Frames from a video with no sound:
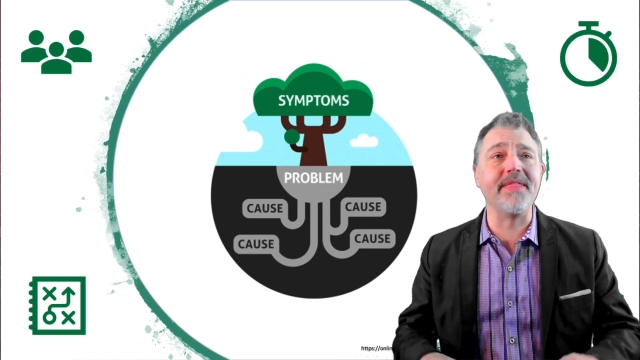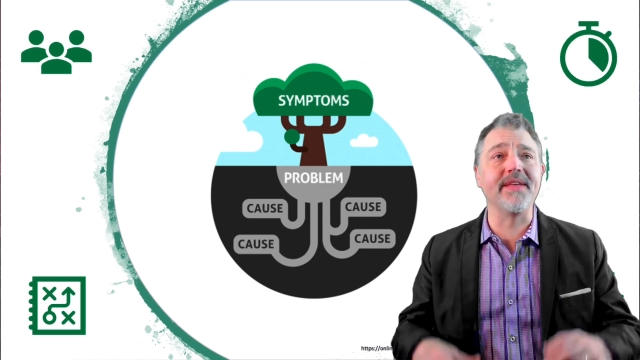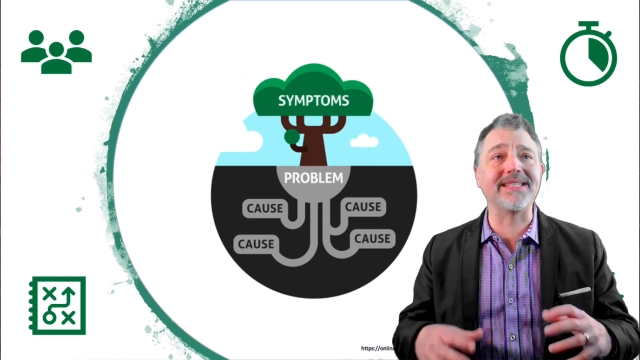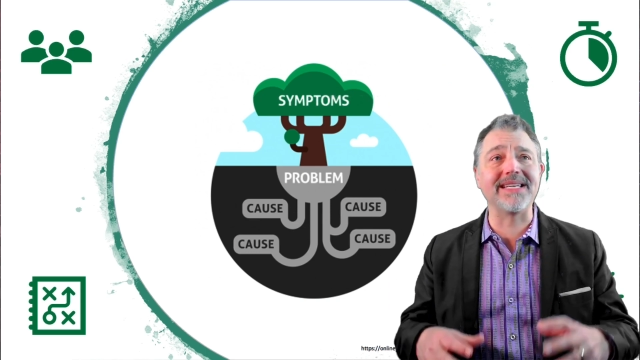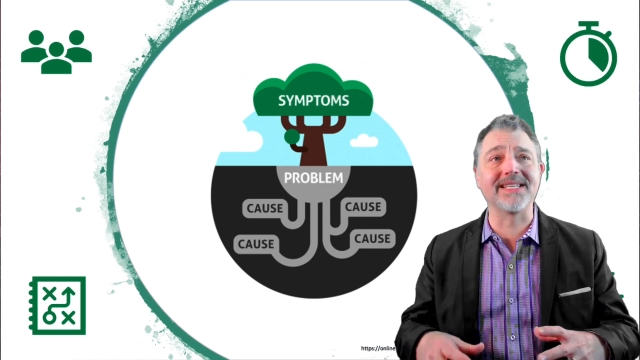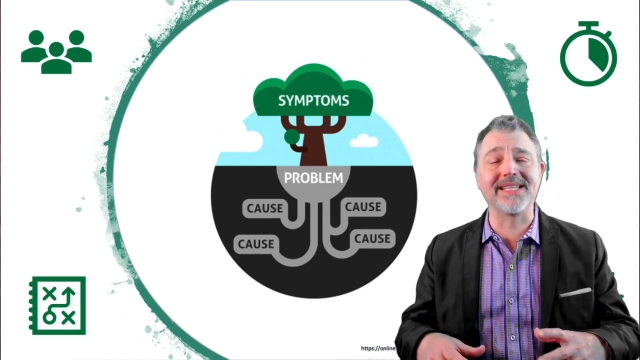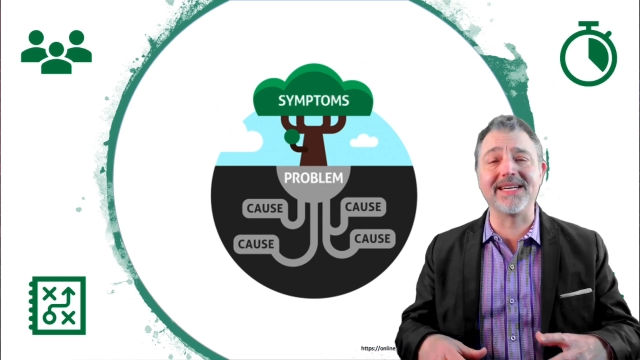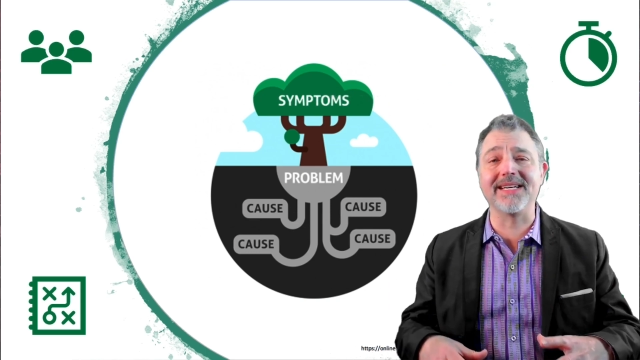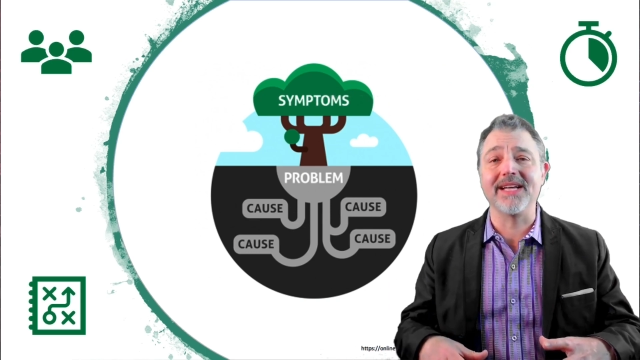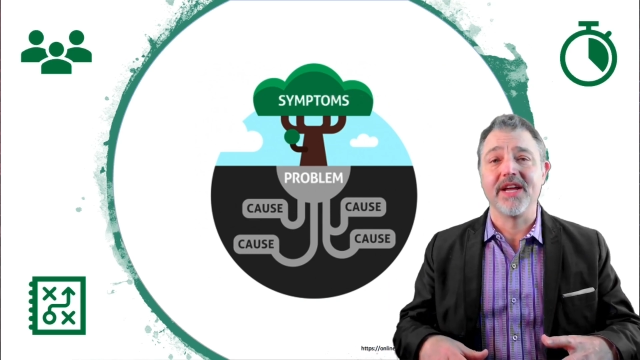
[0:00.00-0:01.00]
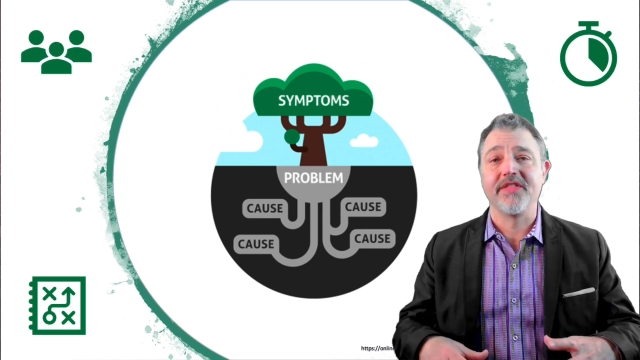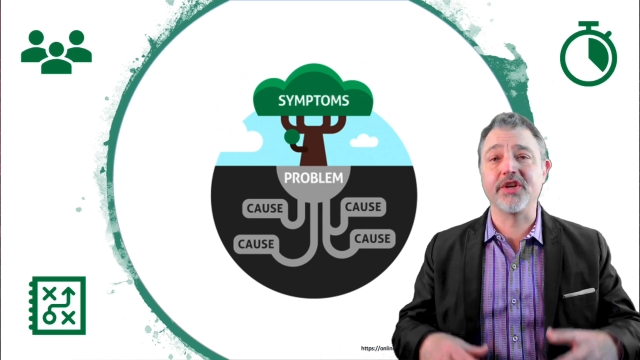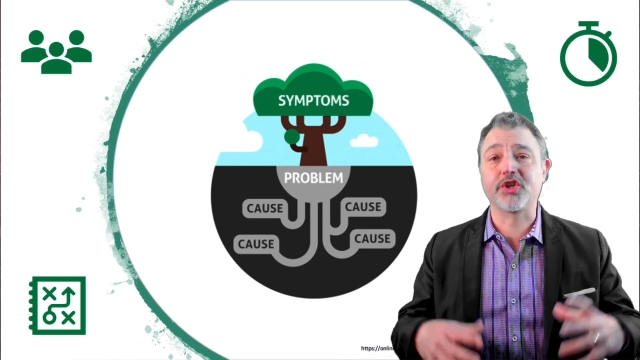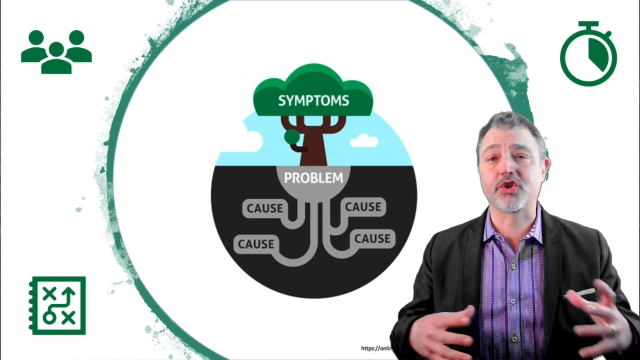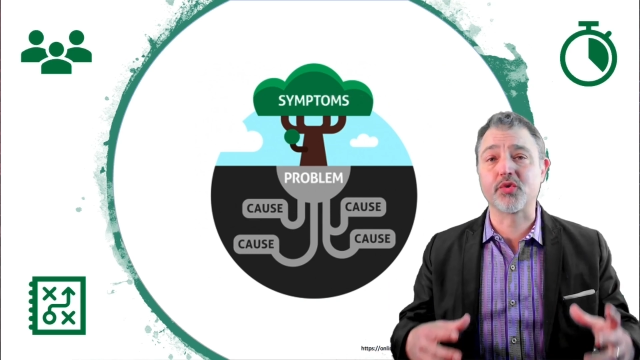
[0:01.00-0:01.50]
and this is
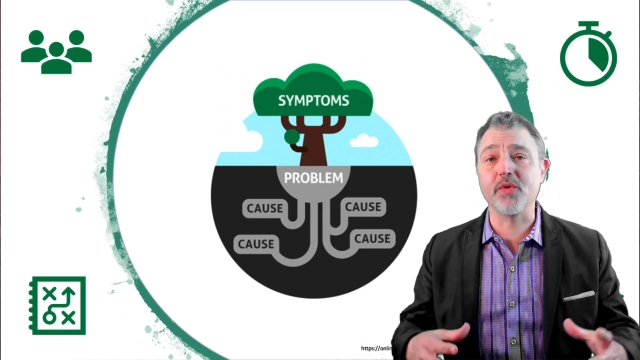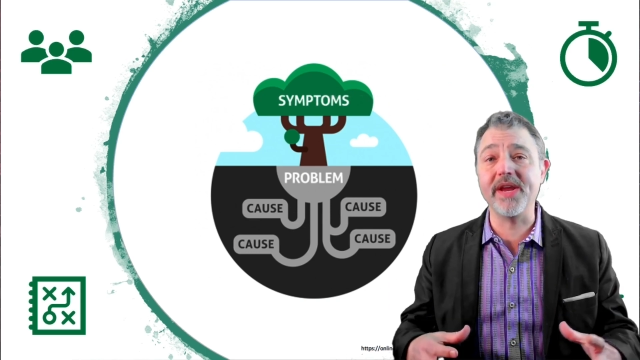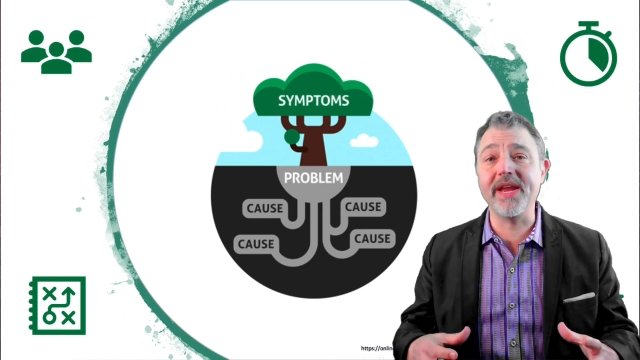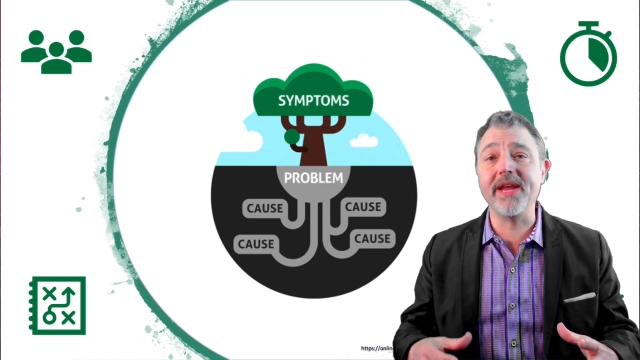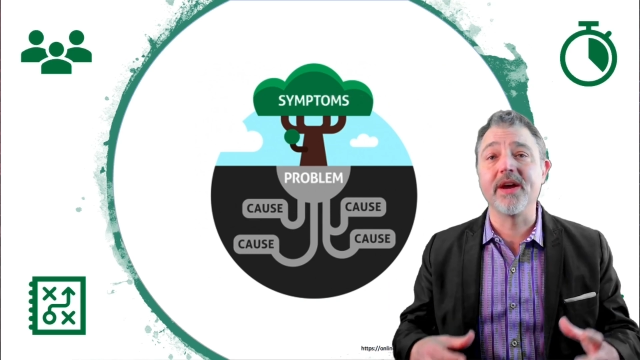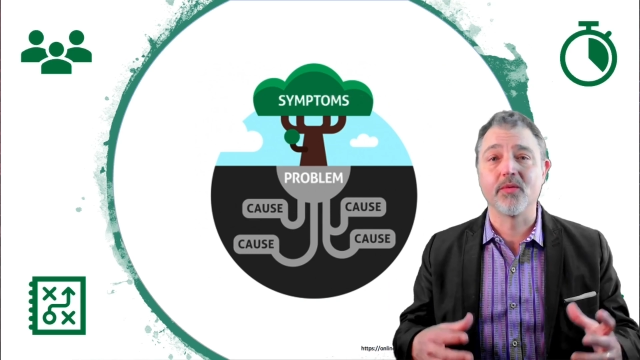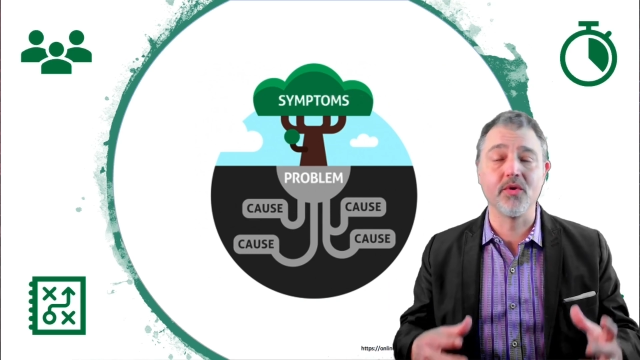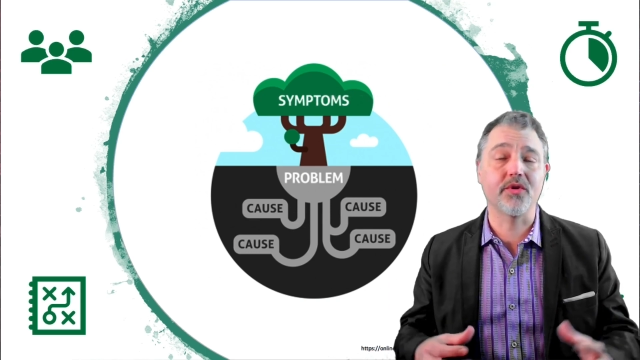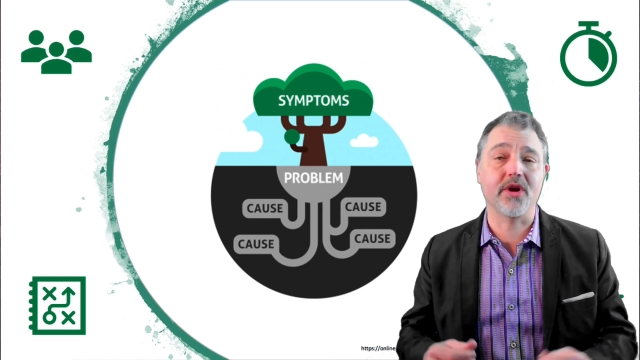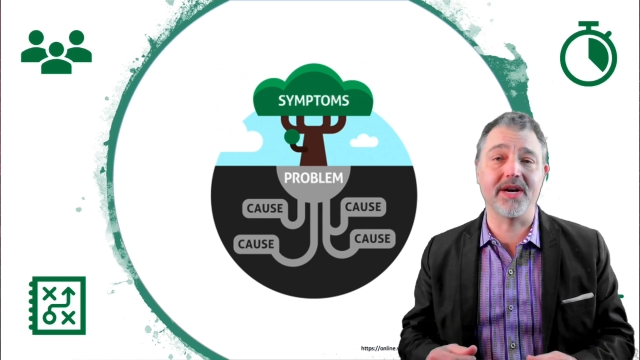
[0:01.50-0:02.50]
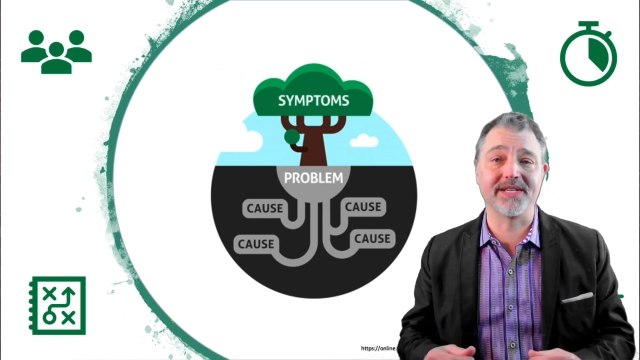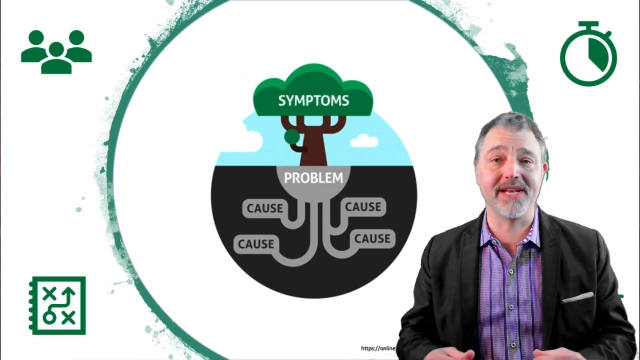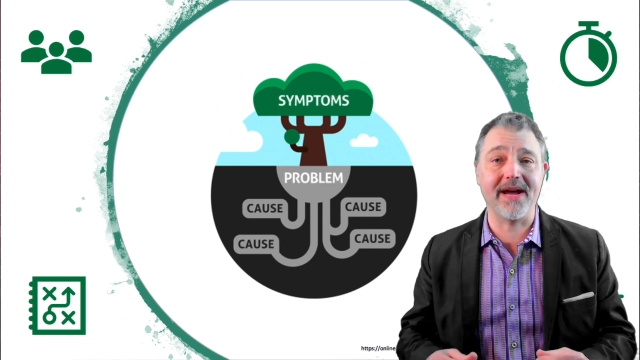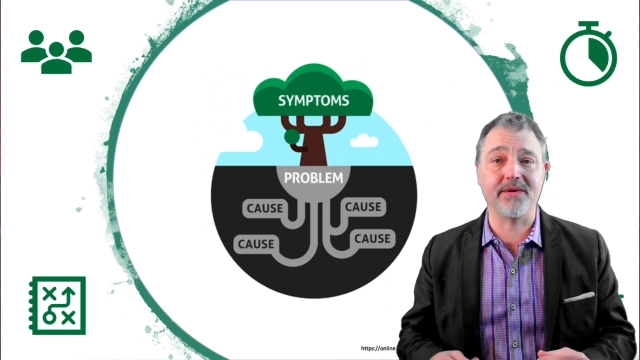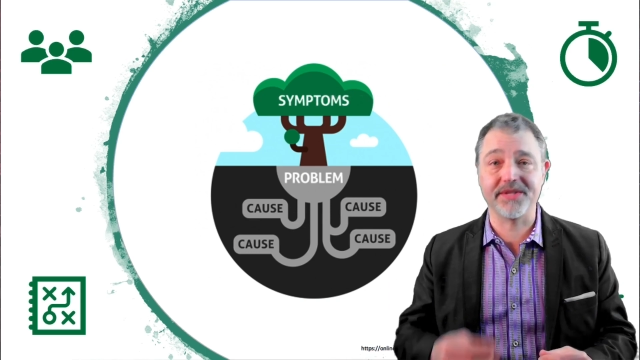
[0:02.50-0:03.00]
the tree root cause
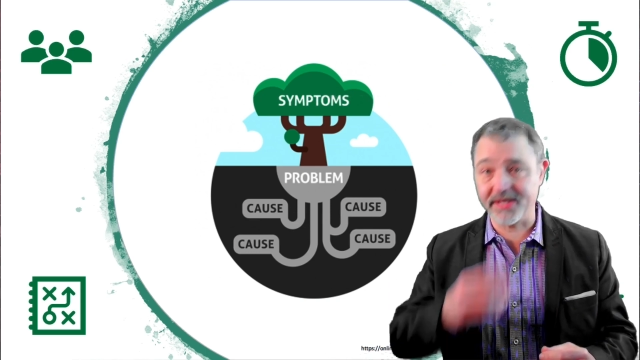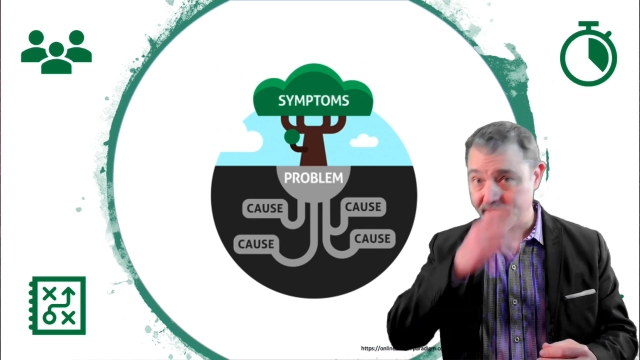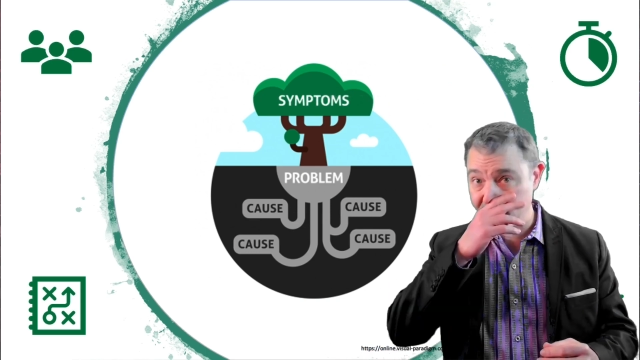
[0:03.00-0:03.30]
analysis.